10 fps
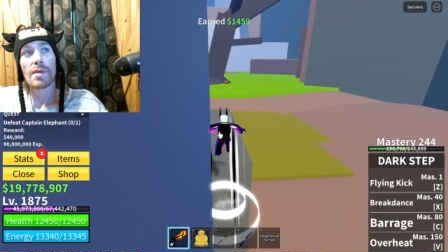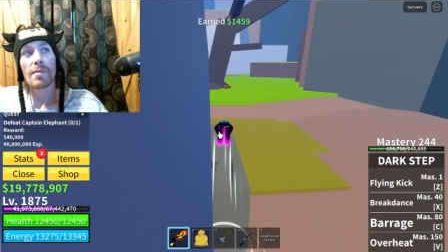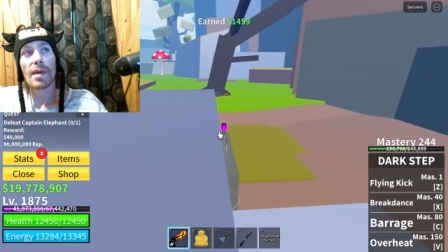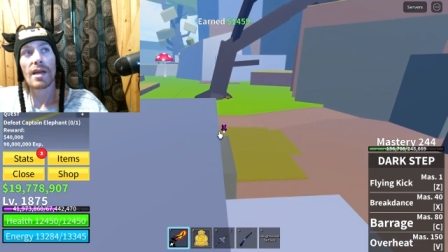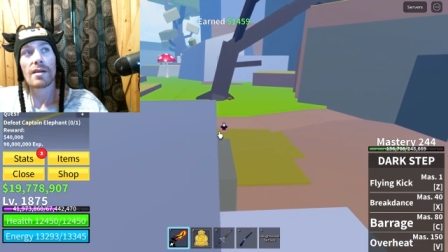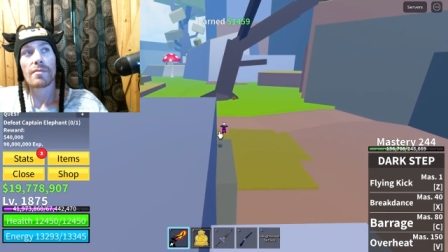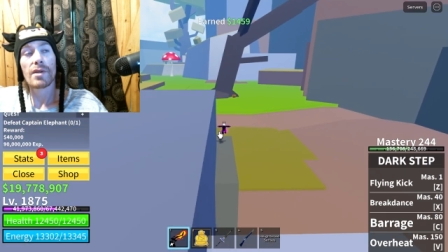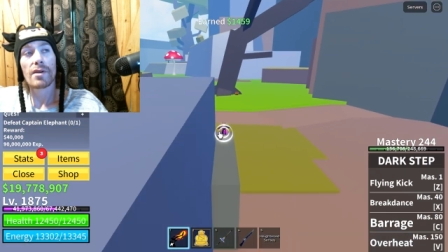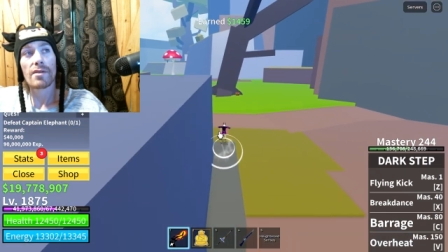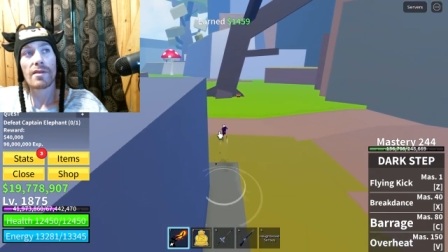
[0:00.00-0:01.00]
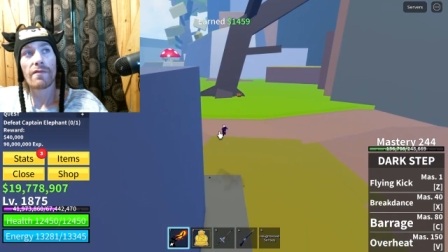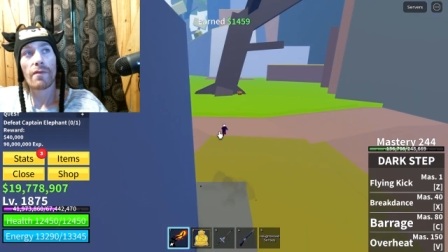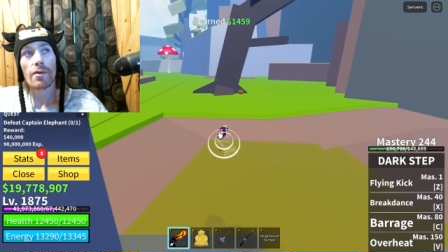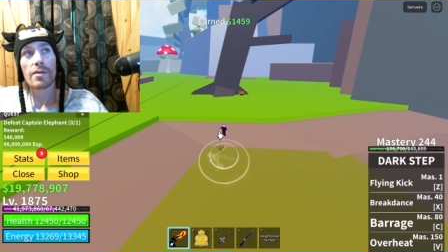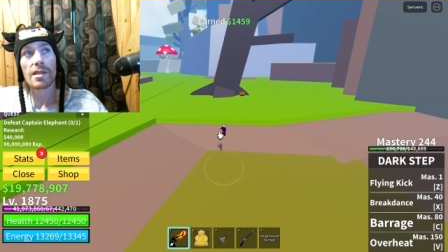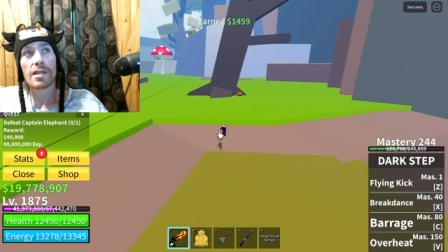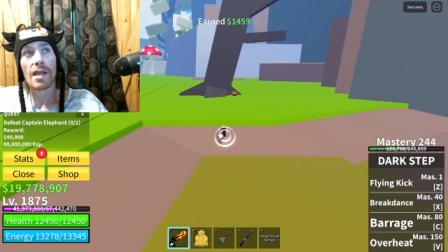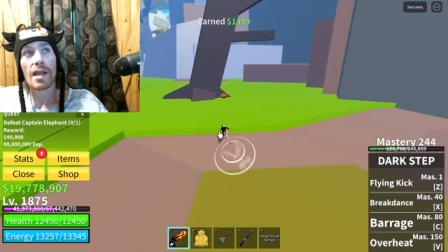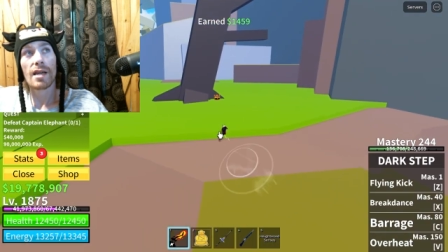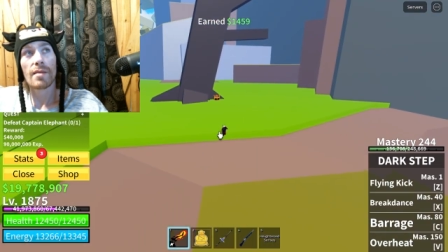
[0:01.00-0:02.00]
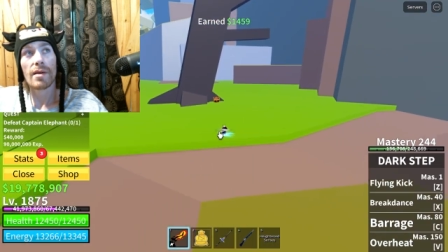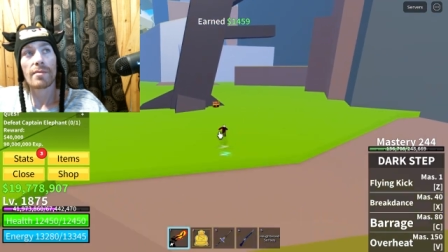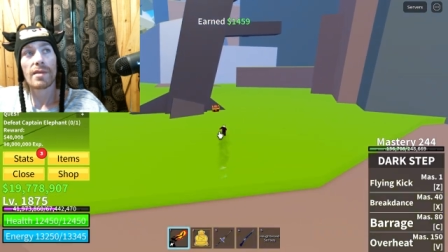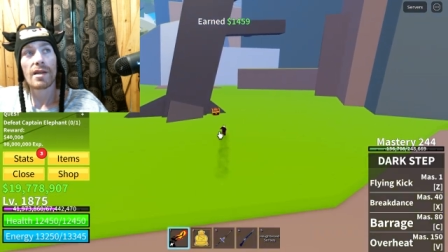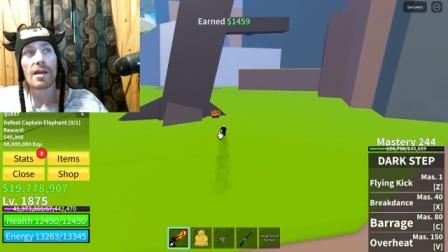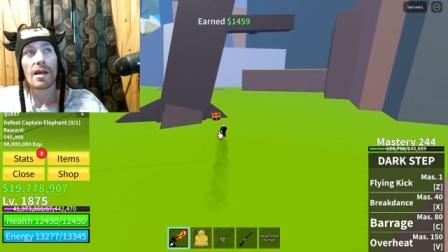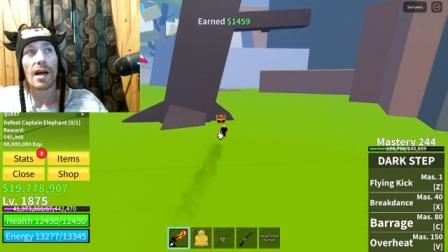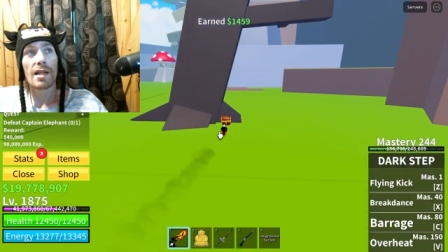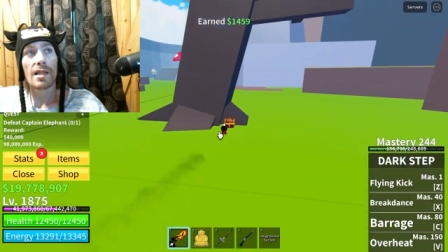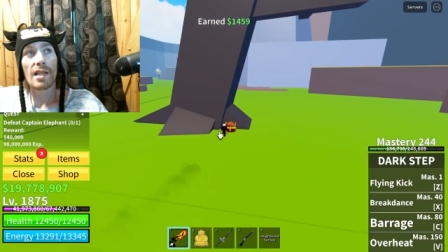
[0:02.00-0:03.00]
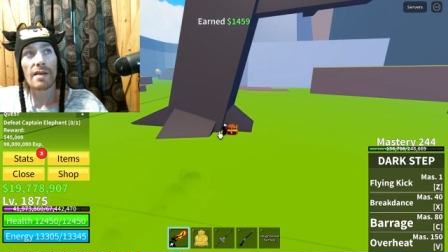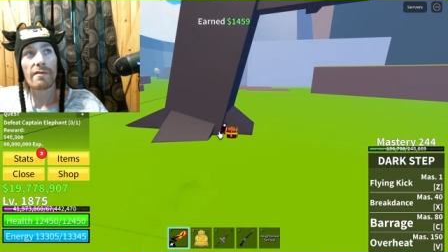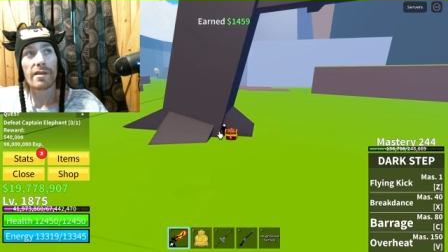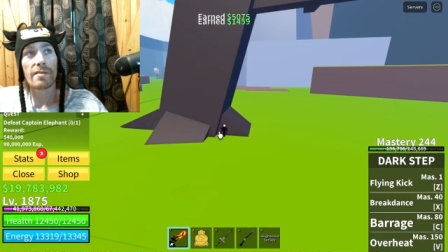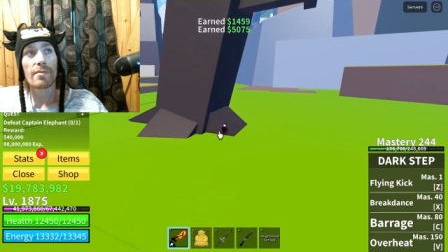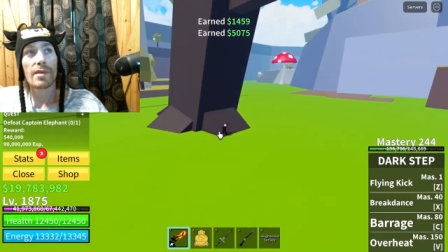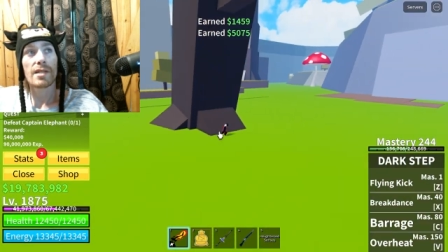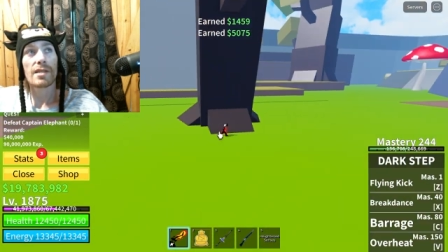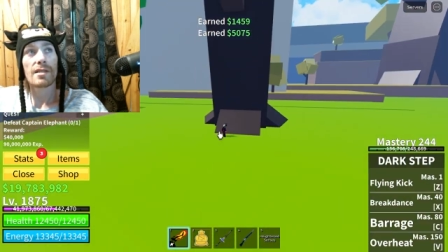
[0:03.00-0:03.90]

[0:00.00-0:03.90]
been made up purely for this game. I'm, I love it, but